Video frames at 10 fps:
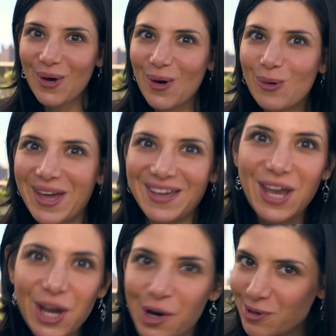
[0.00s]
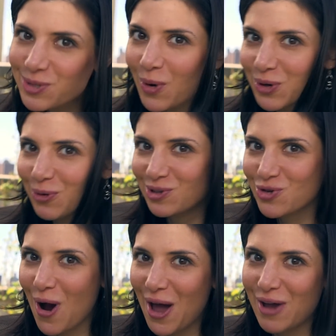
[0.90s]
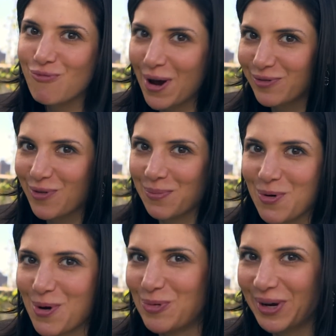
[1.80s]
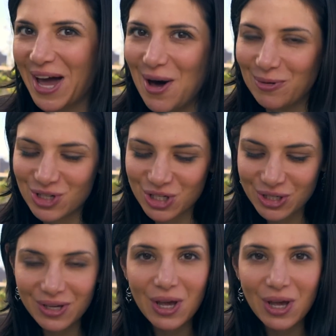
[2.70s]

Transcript: Okay, here's one you can try right from your own couch.